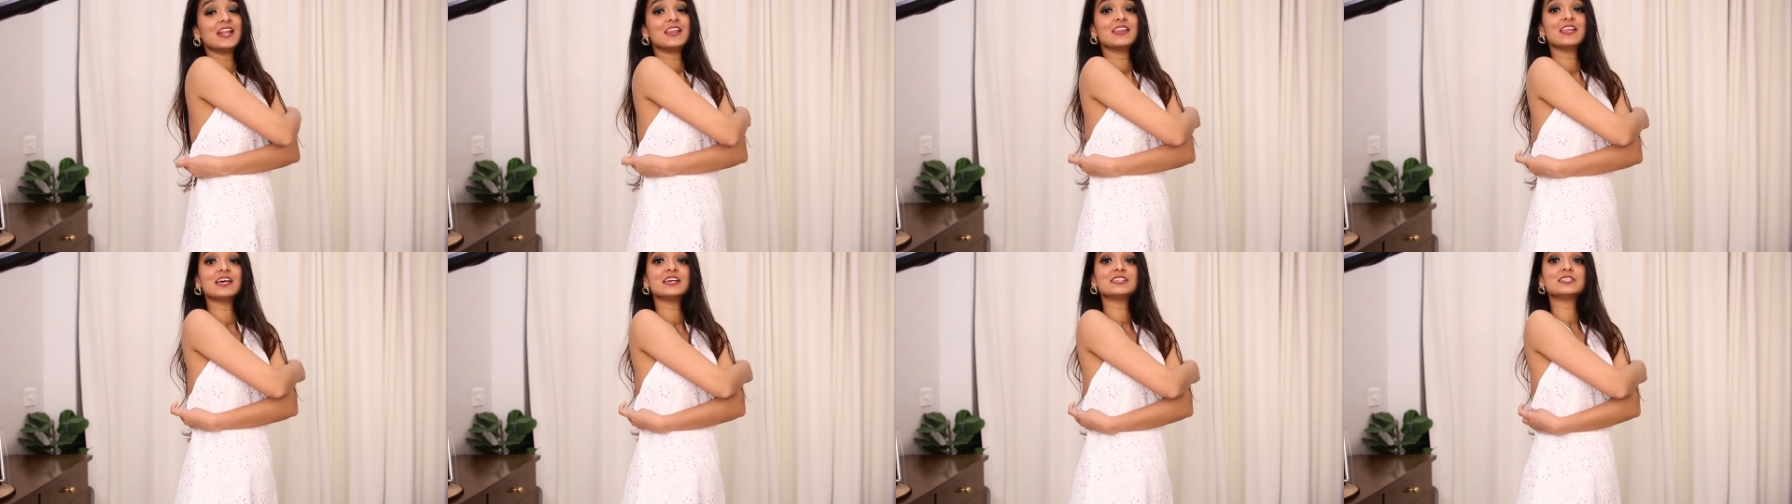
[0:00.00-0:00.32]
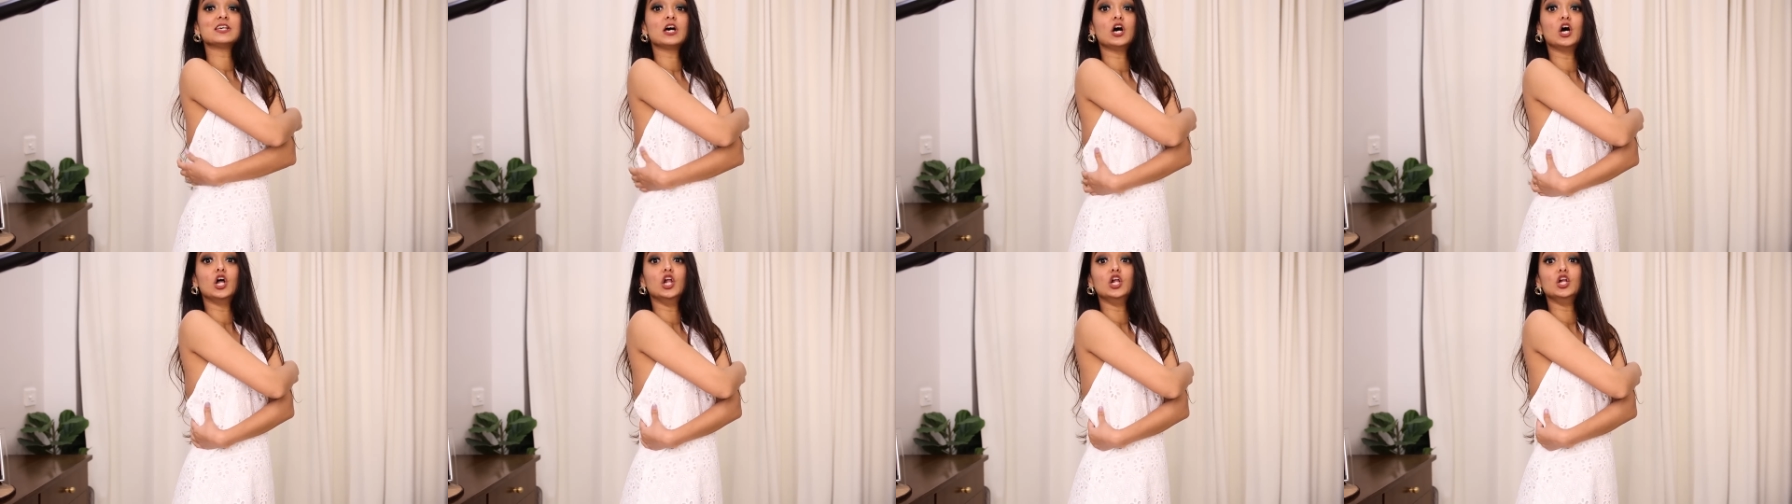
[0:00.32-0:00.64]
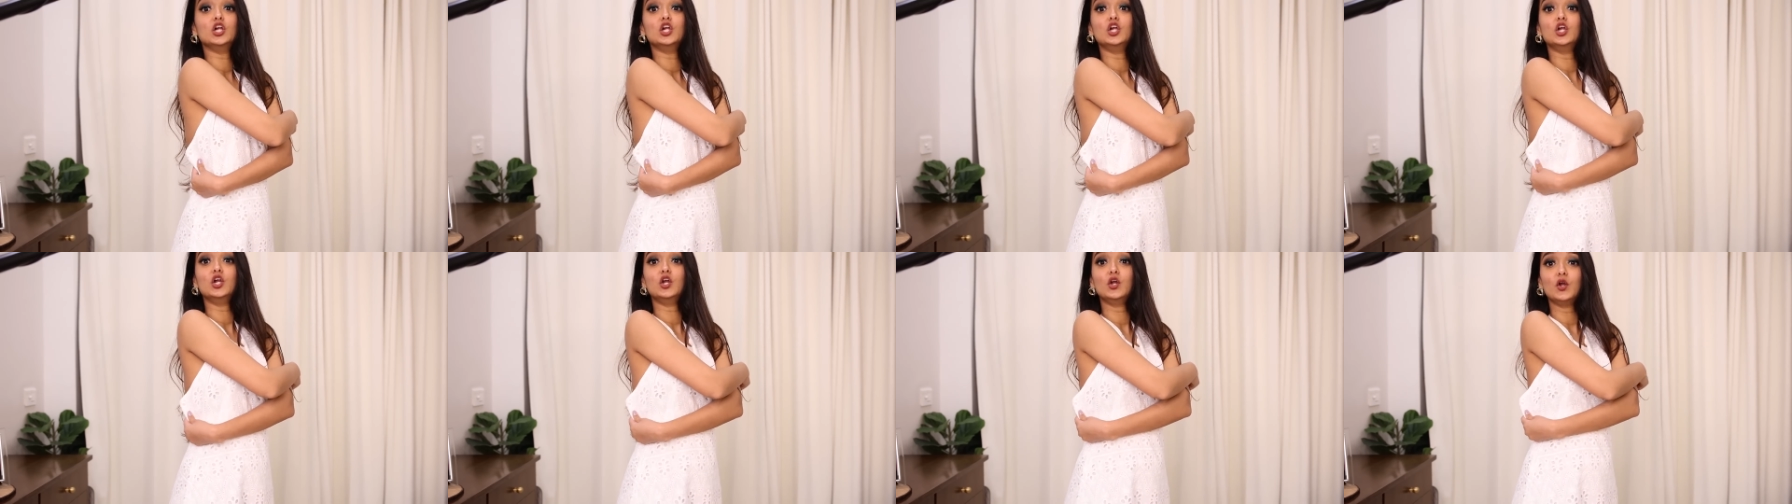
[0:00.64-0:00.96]
there's a
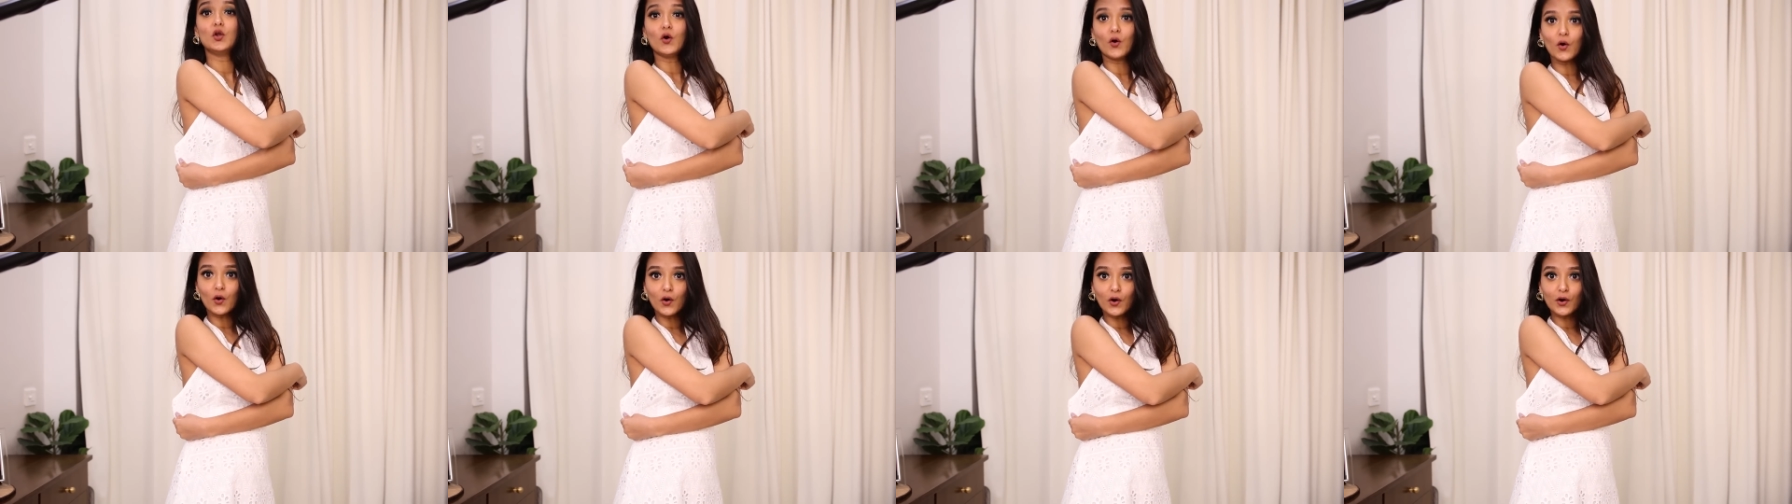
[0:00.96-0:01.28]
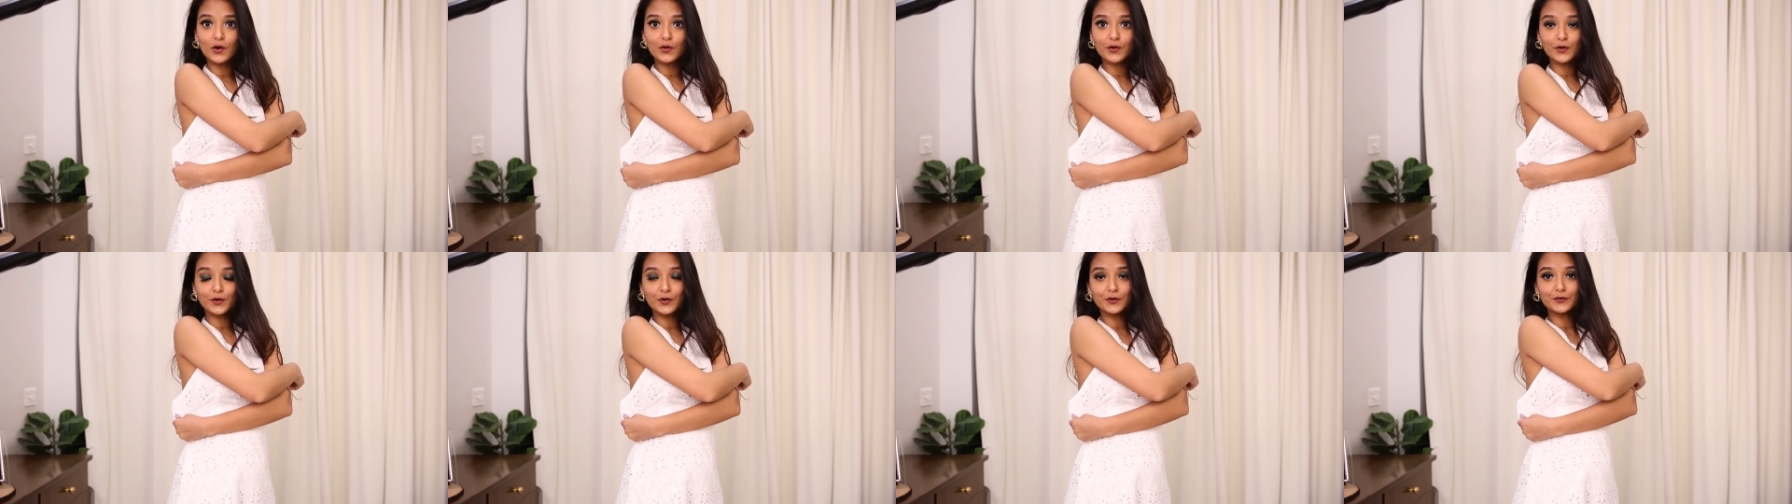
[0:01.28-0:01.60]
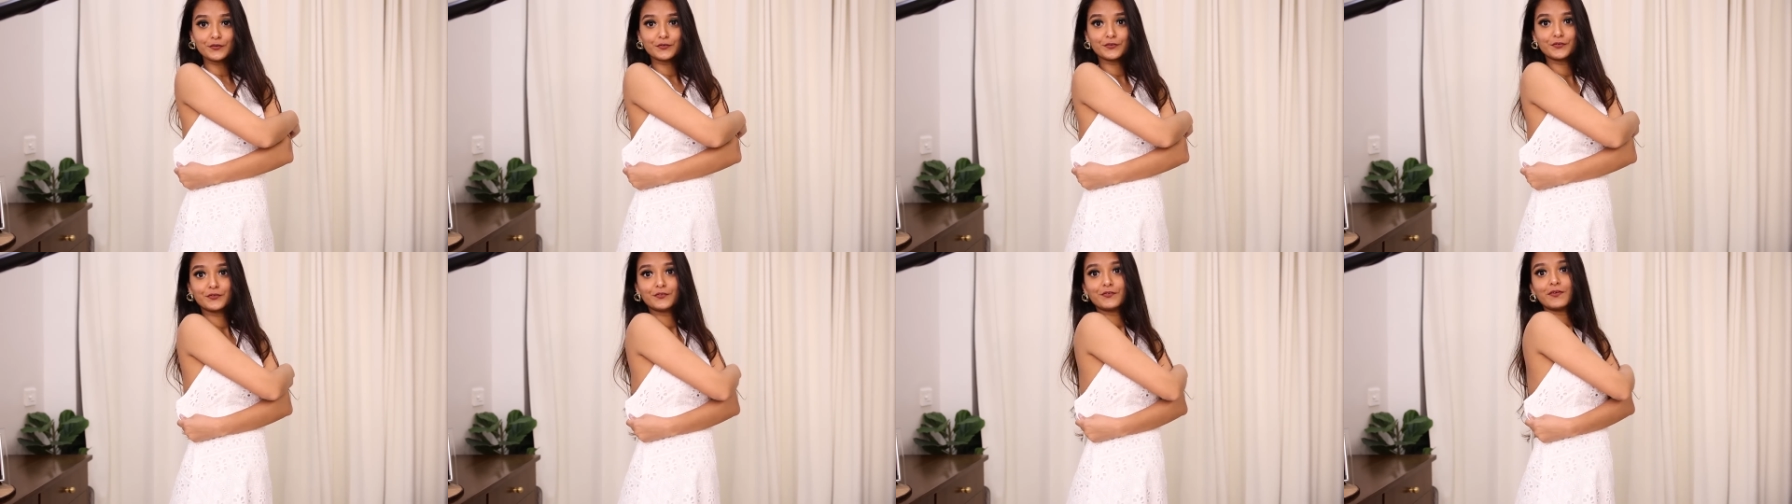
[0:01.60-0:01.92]
lot
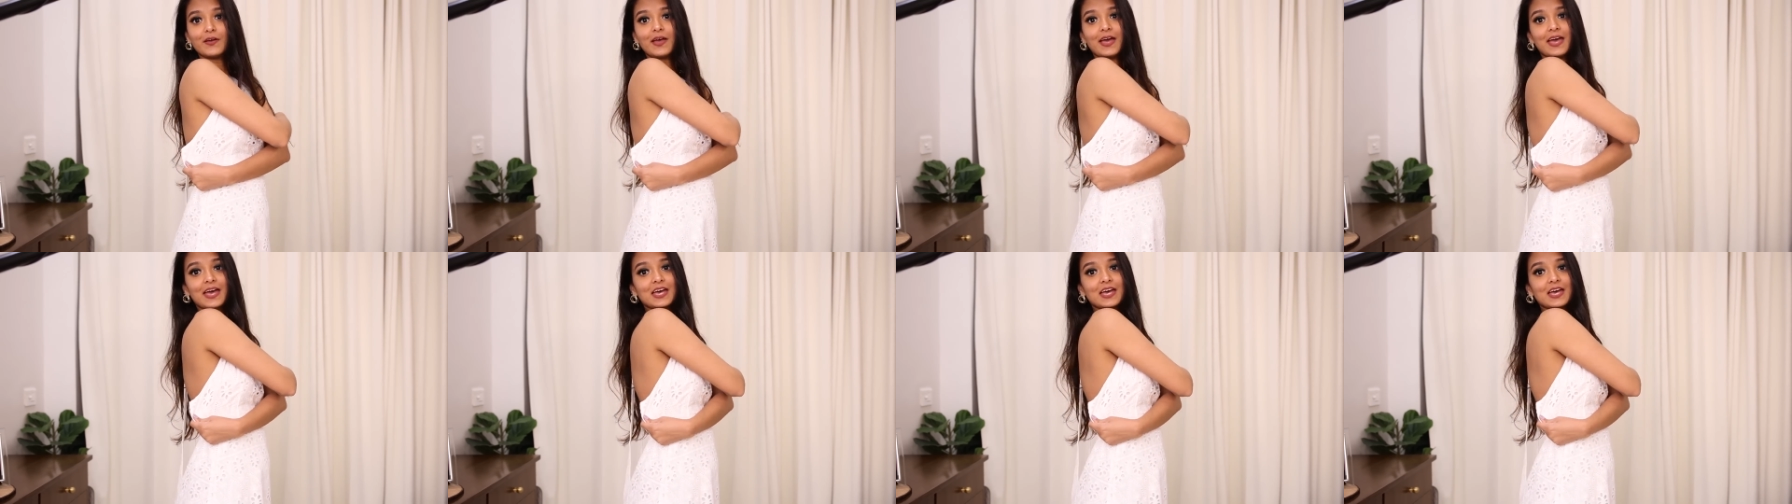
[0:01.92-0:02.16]
of